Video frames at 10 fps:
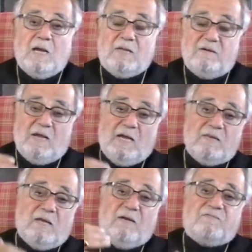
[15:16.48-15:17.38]
And
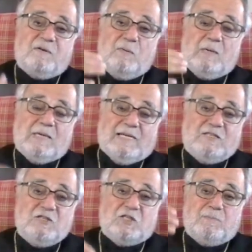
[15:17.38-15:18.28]
if the
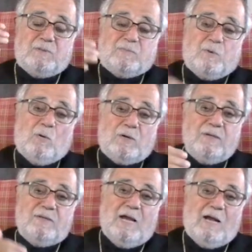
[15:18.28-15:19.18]
relationship is
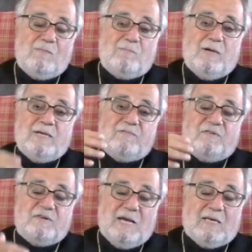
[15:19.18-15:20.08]
broken down by
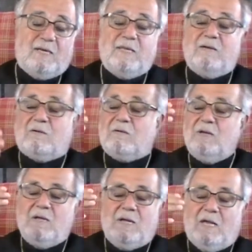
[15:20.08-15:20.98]
infidelity or
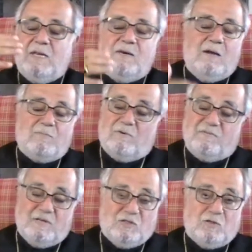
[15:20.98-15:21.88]
any number
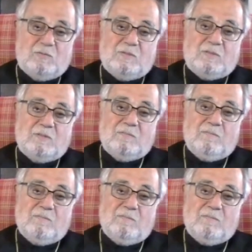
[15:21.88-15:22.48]
of issues,